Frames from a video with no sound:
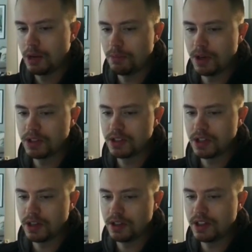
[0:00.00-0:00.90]
but
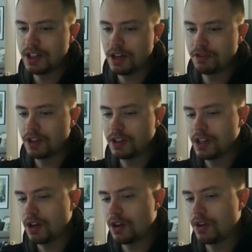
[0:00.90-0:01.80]
they
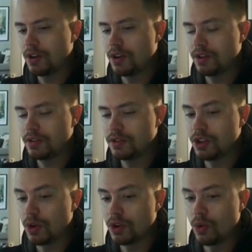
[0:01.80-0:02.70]
definitely are a
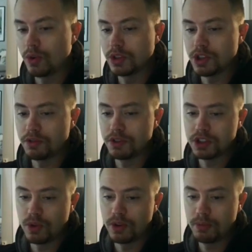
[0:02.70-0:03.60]
dark horse of
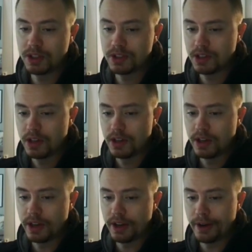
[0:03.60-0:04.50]
this tournament.
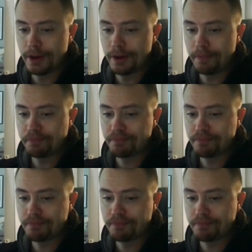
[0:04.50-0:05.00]
But